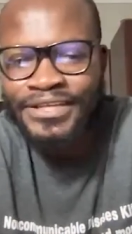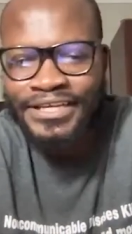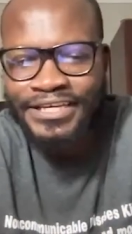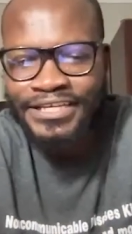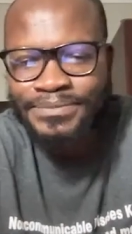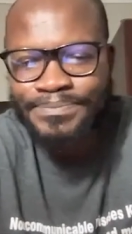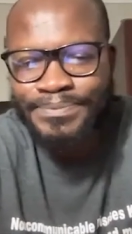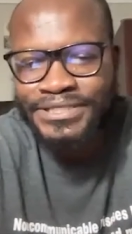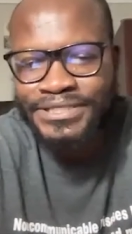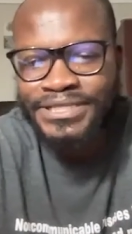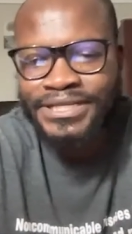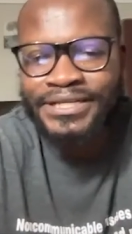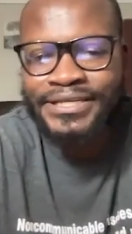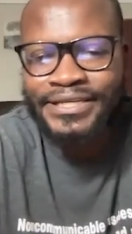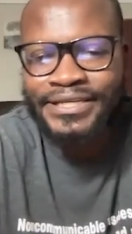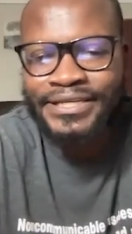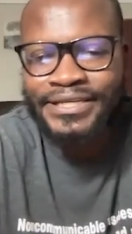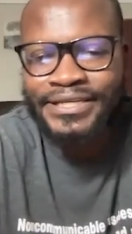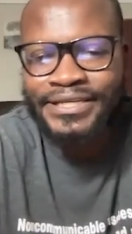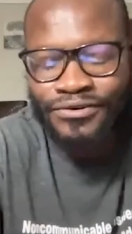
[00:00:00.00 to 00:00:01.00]
especially
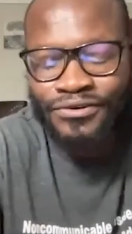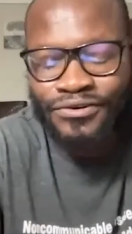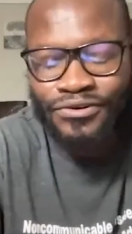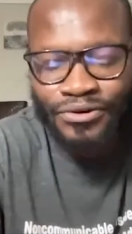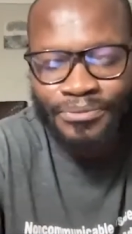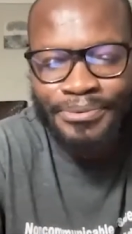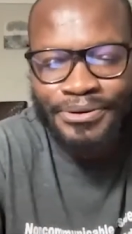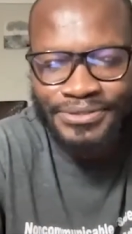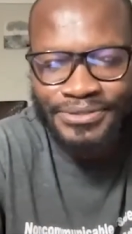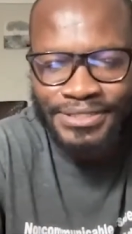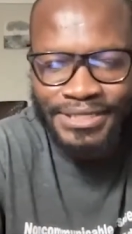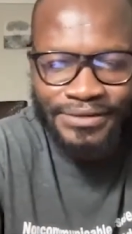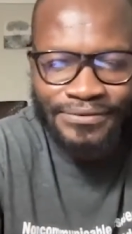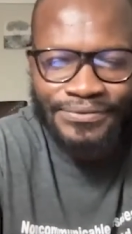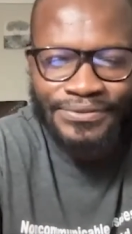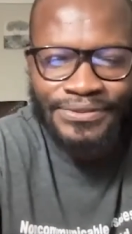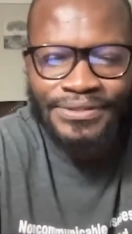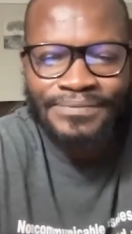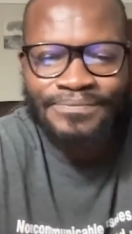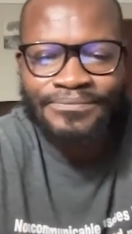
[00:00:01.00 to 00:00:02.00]
in the global
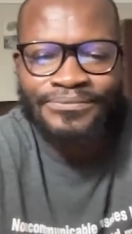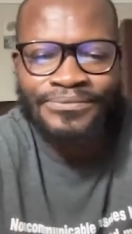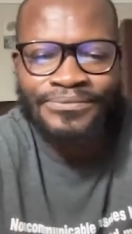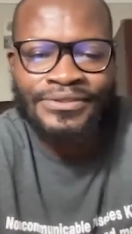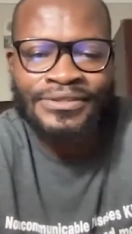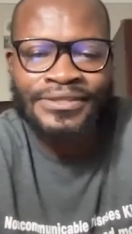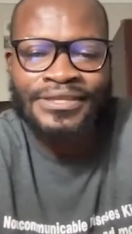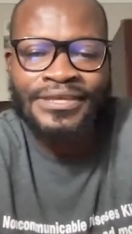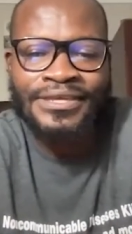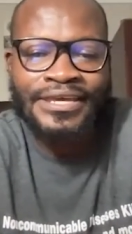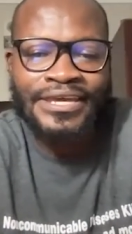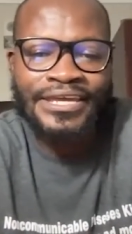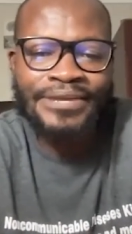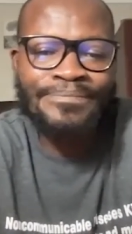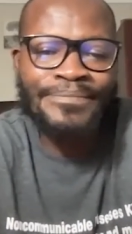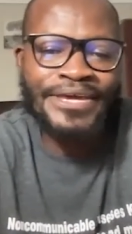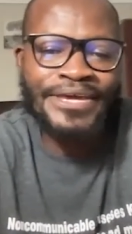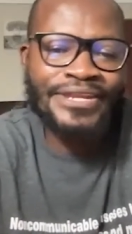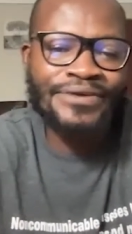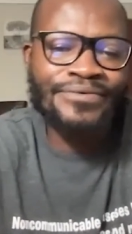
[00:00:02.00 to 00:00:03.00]
south. In
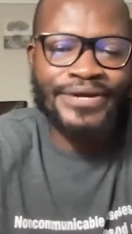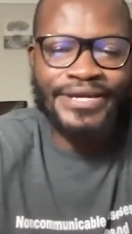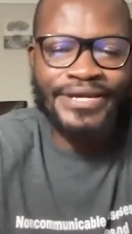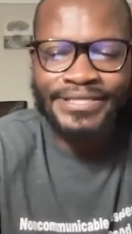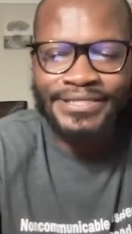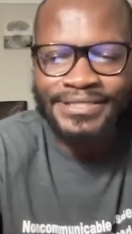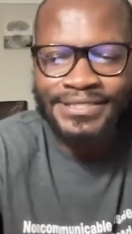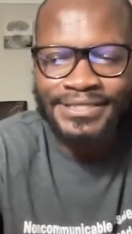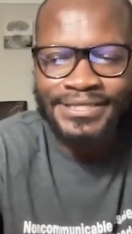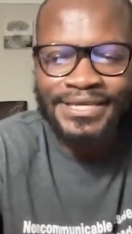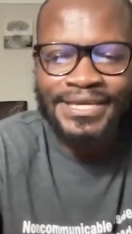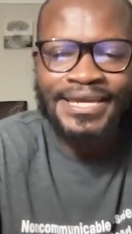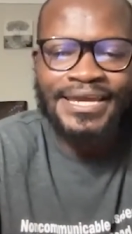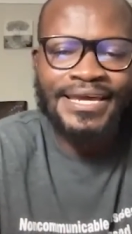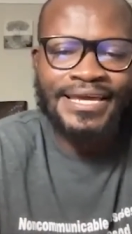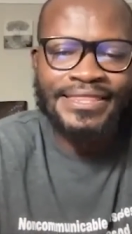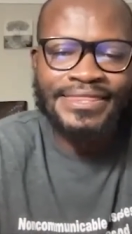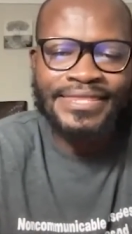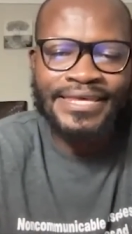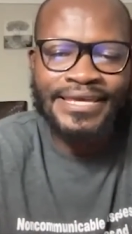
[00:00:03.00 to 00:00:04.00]
many ways,
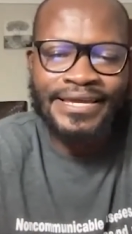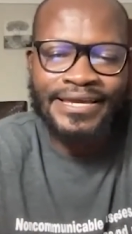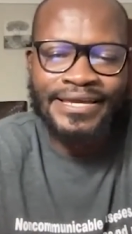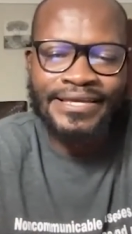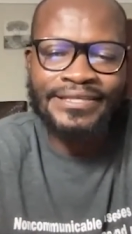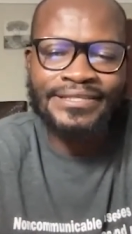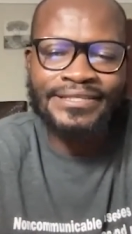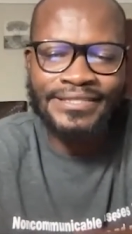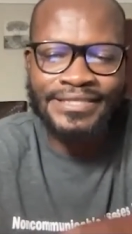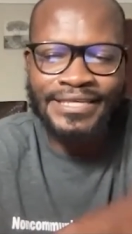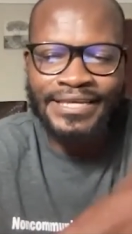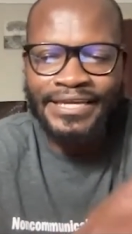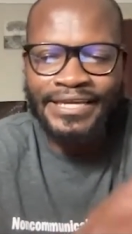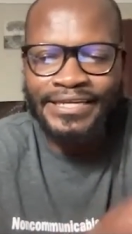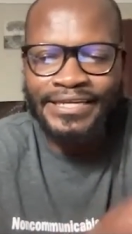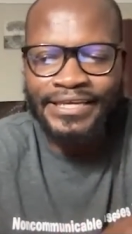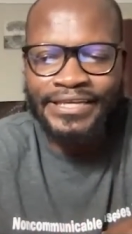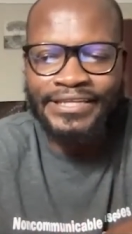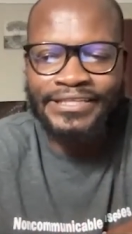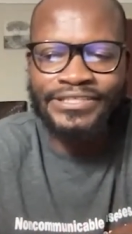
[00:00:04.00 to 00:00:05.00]
the
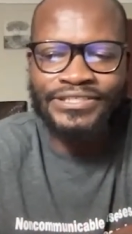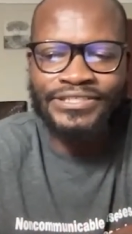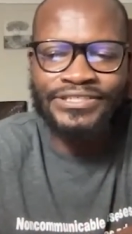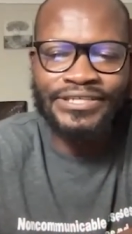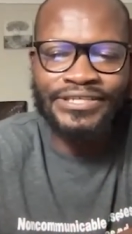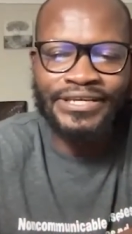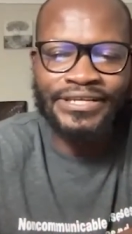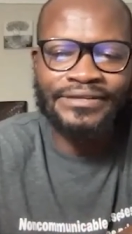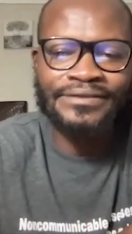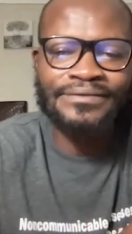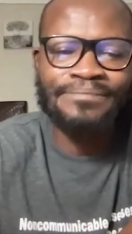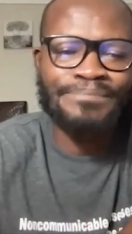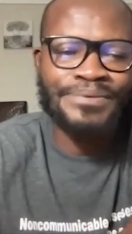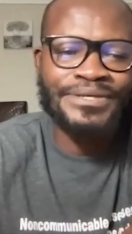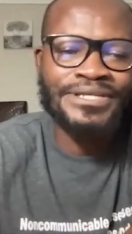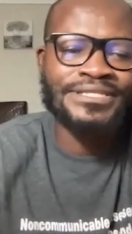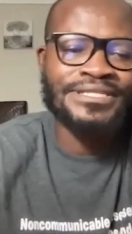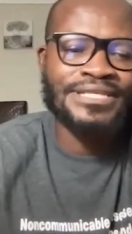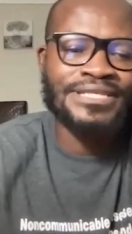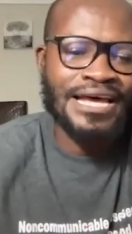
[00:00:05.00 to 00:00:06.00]
second edition
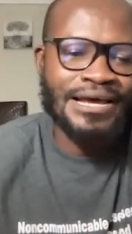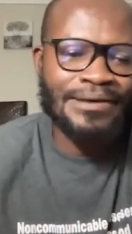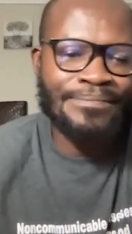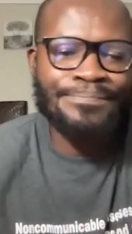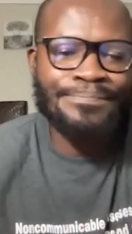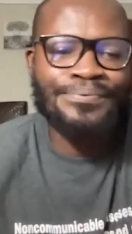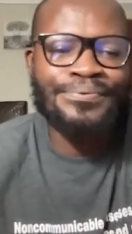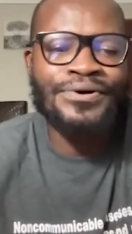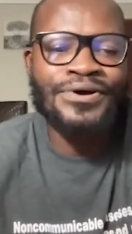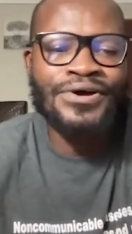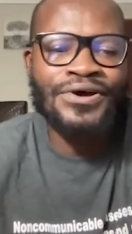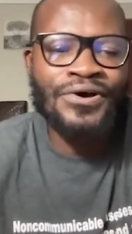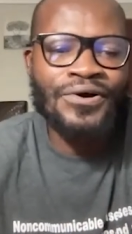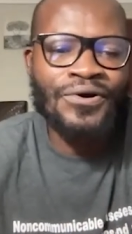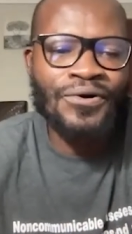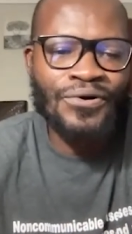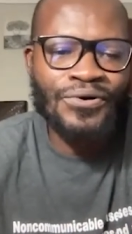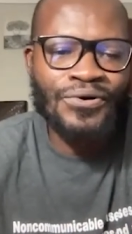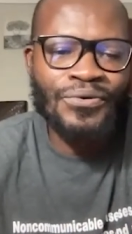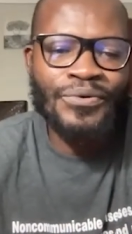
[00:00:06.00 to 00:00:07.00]
picks up
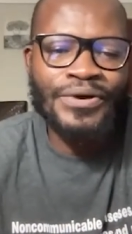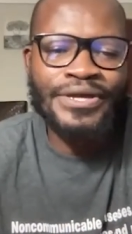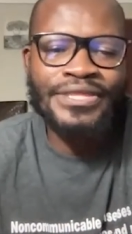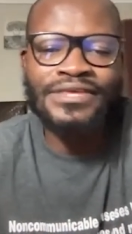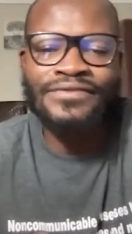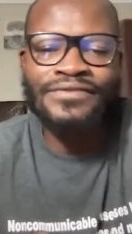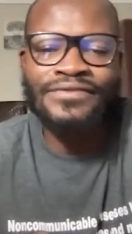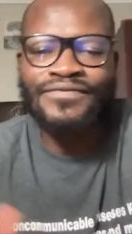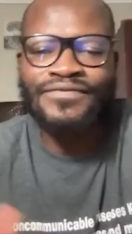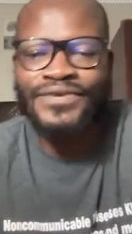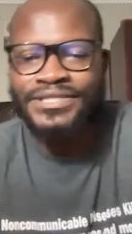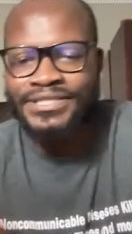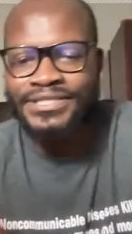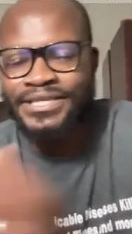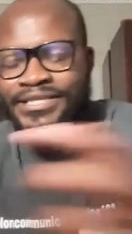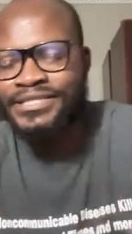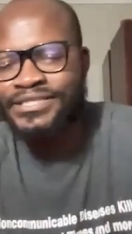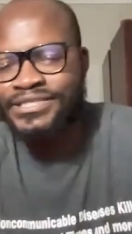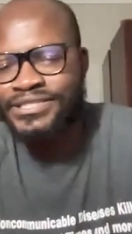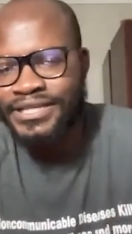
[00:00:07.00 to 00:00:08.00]
on where the
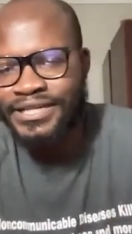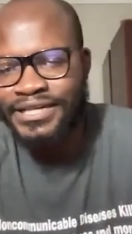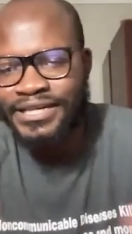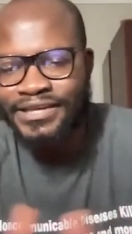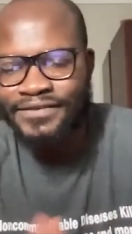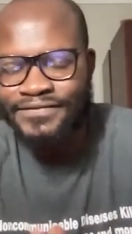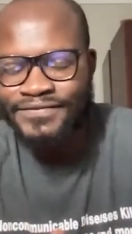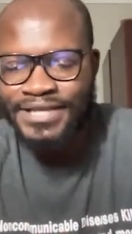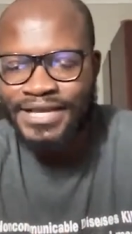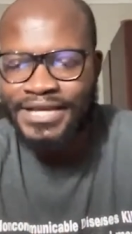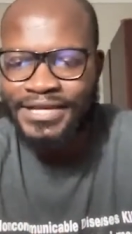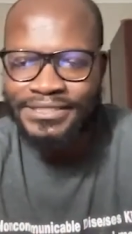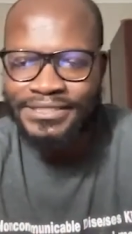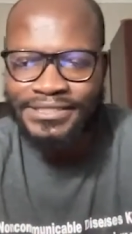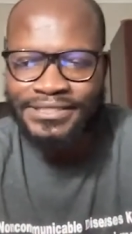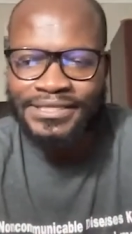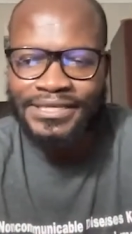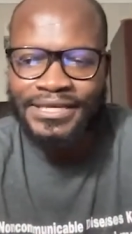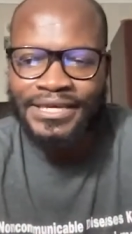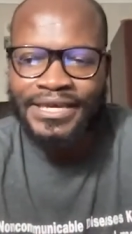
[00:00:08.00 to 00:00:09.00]
first edition leaves
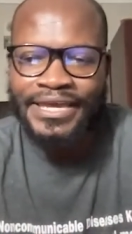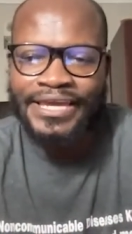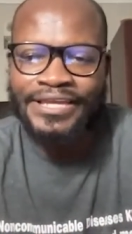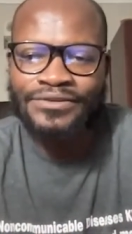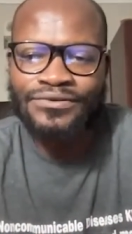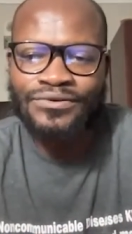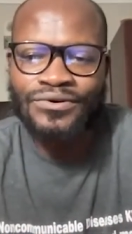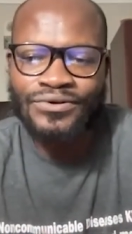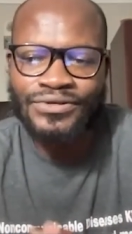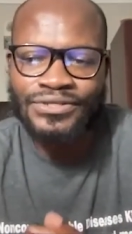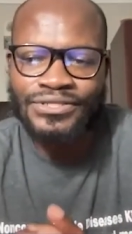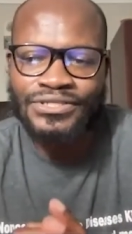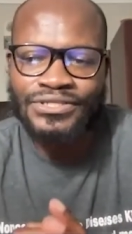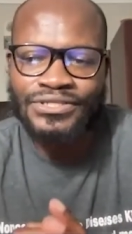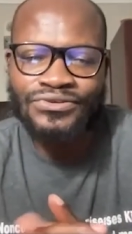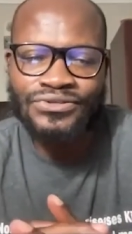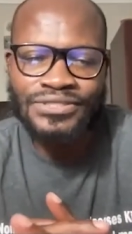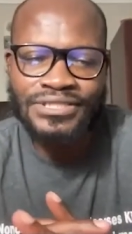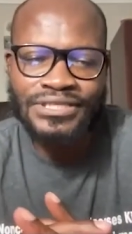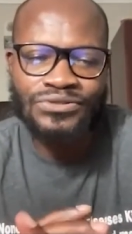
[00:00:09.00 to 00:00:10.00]
us. It
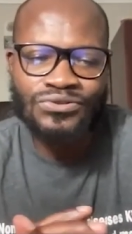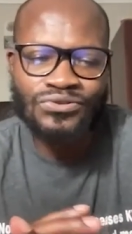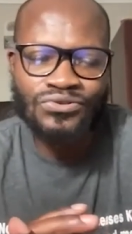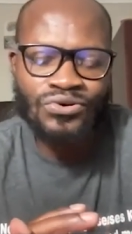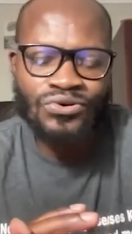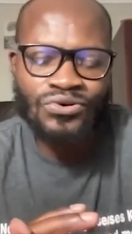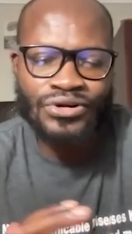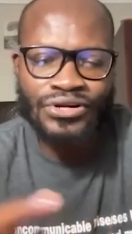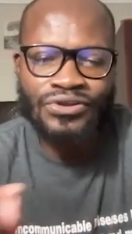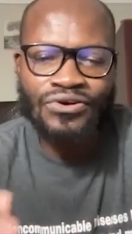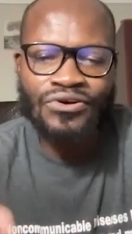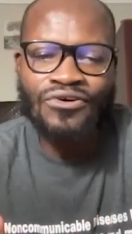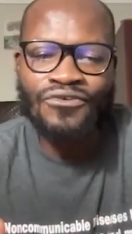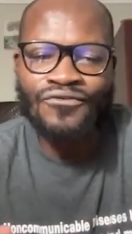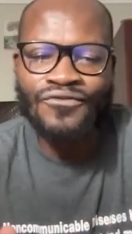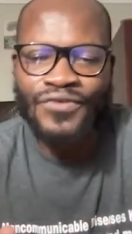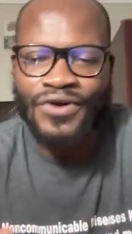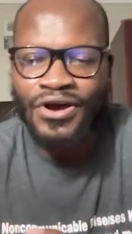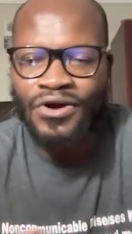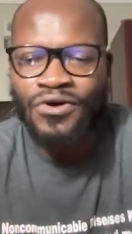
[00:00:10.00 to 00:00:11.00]
continues the story
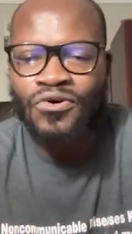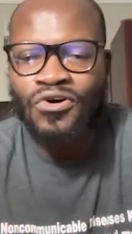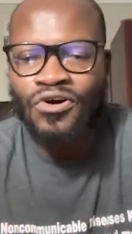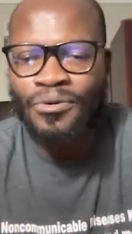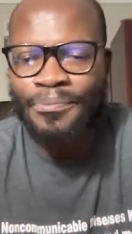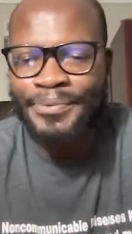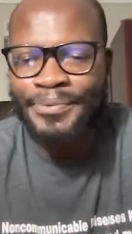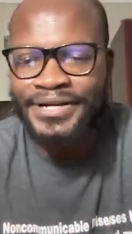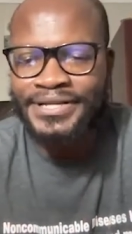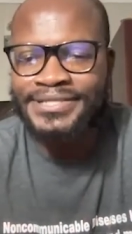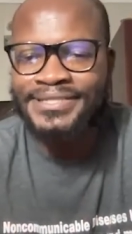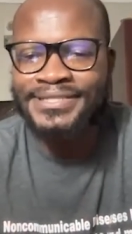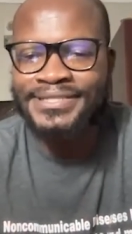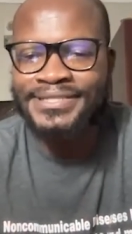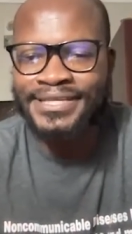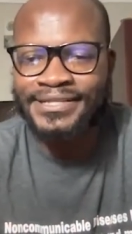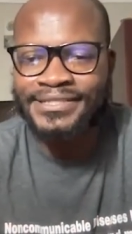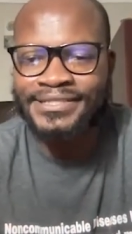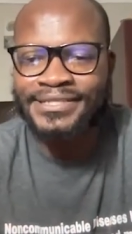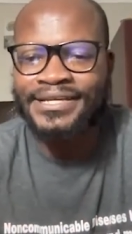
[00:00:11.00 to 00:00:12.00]
of how corporate
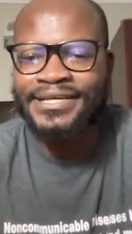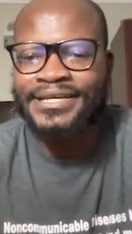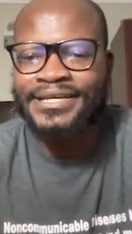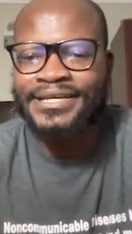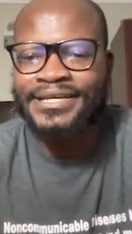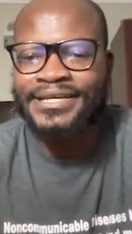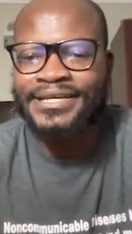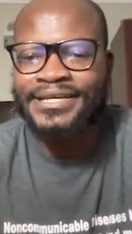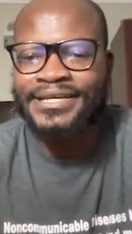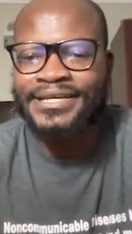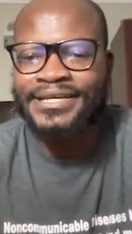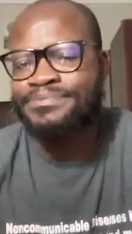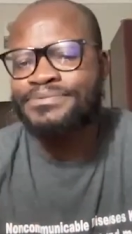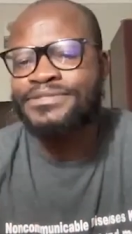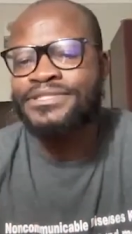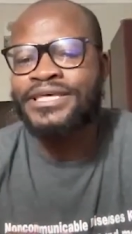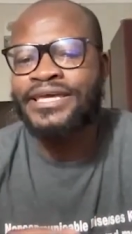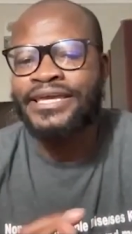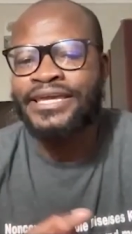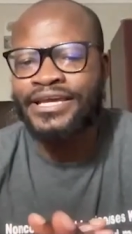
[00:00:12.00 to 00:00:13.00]
sector shapes
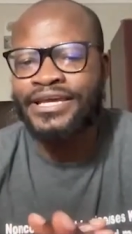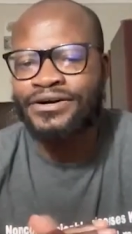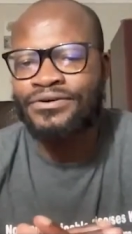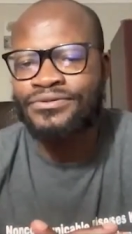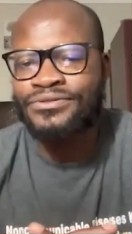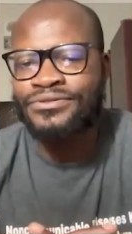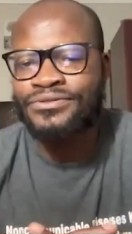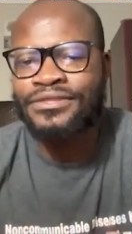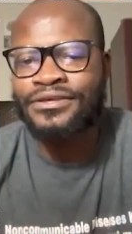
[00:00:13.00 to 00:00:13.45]
the health,